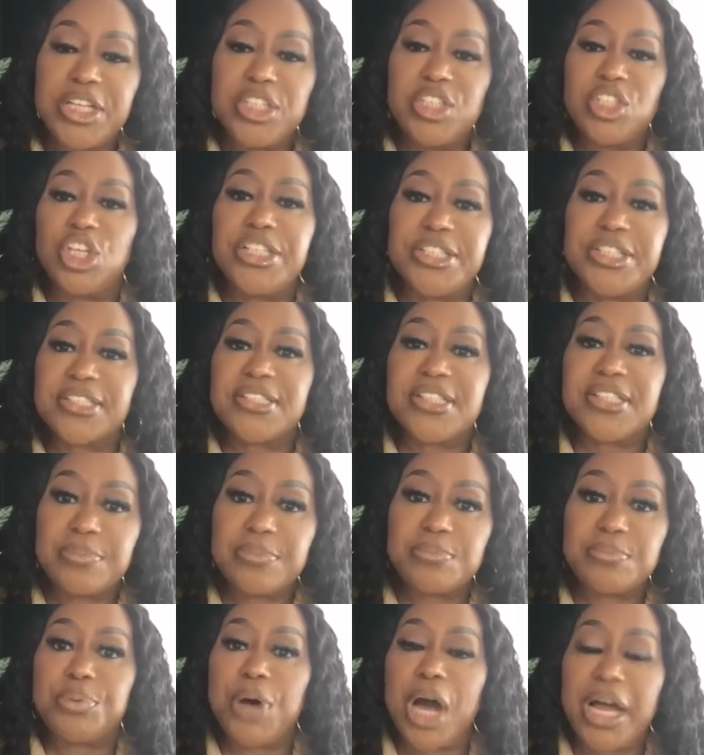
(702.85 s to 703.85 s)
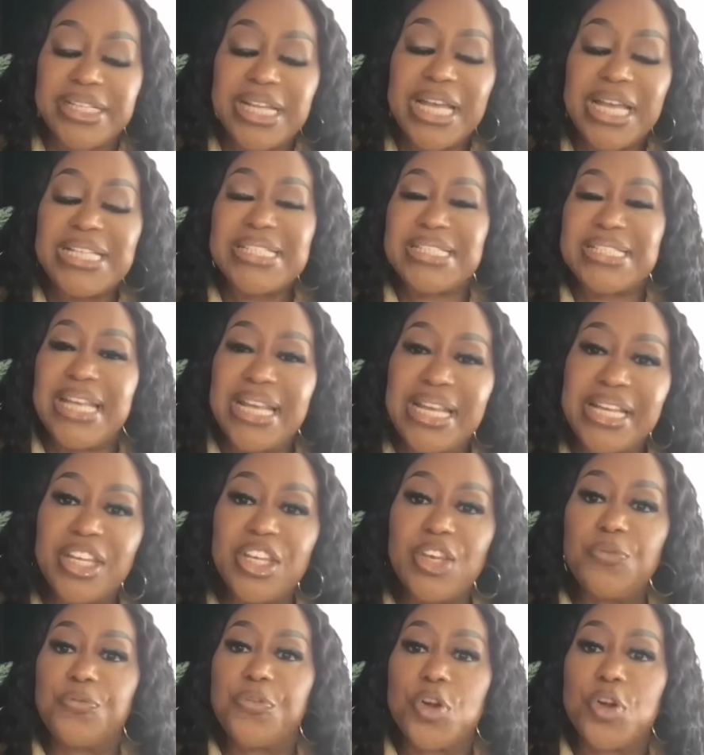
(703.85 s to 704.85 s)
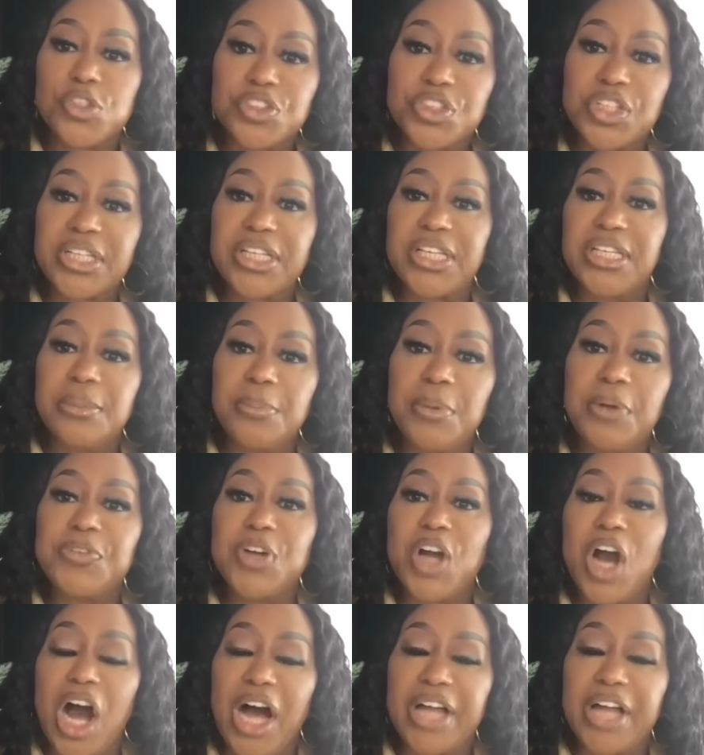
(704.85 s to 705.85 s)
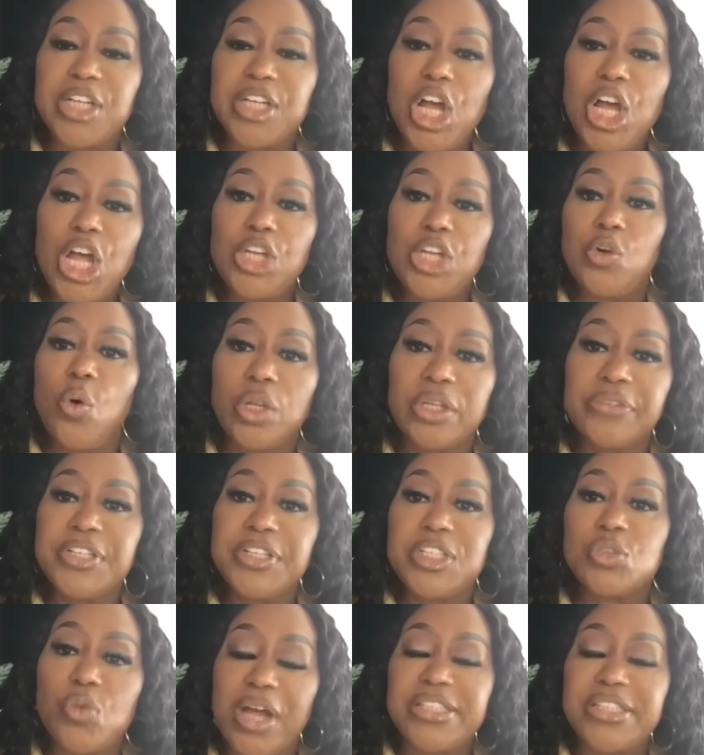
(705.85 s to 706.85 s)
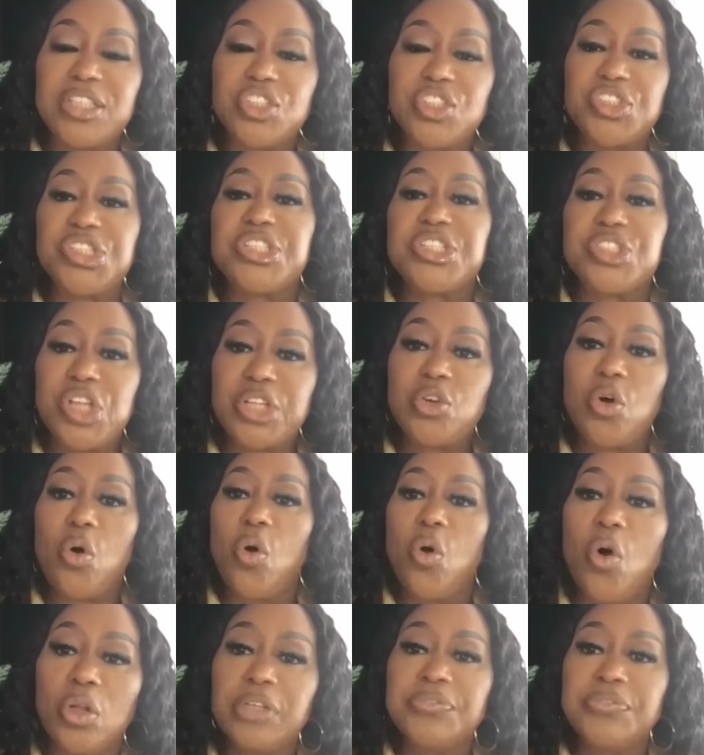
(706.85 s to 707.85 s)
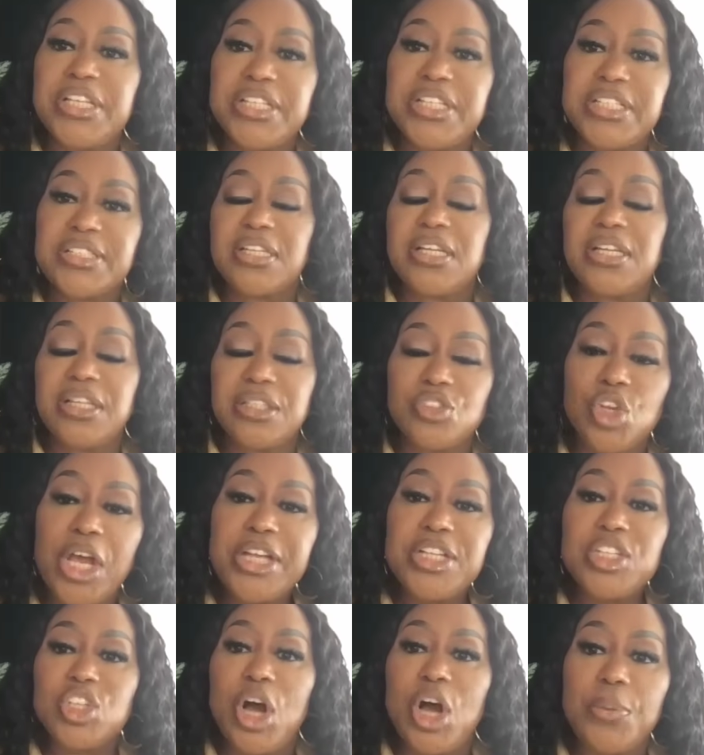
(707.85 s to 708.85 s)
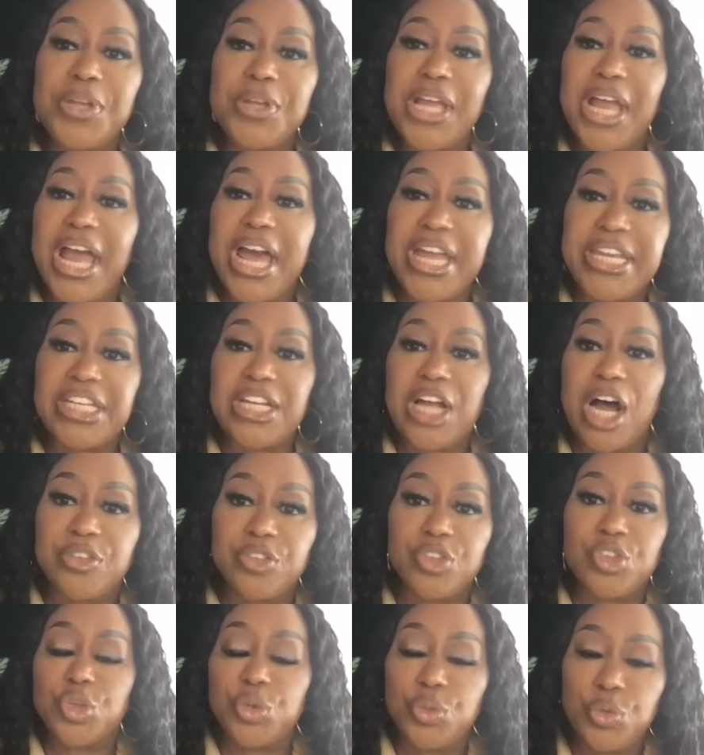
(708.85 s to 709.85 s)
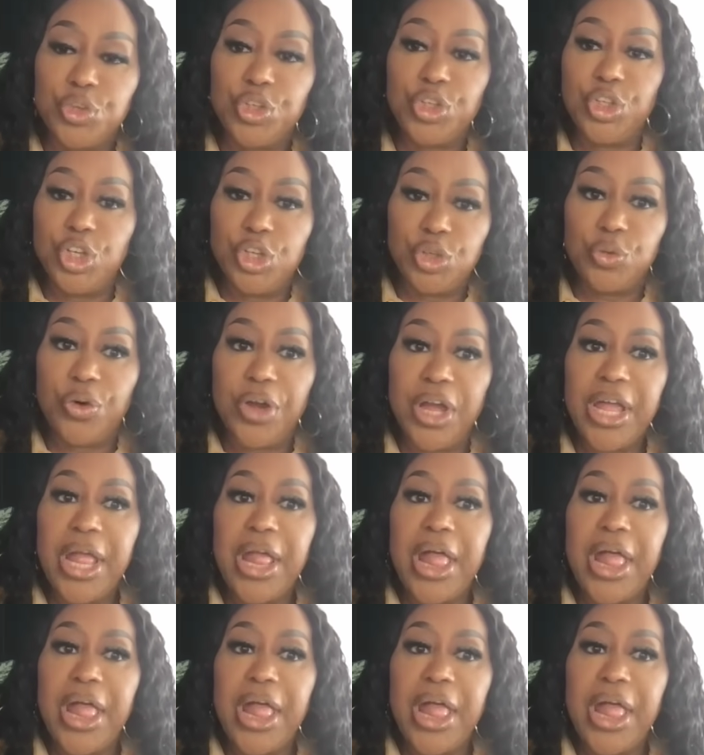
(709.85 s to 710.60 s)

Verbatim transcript: Jesus said, but seek ye first the kingdom of God and all of his righteousness, and all of these things shall be added unto you.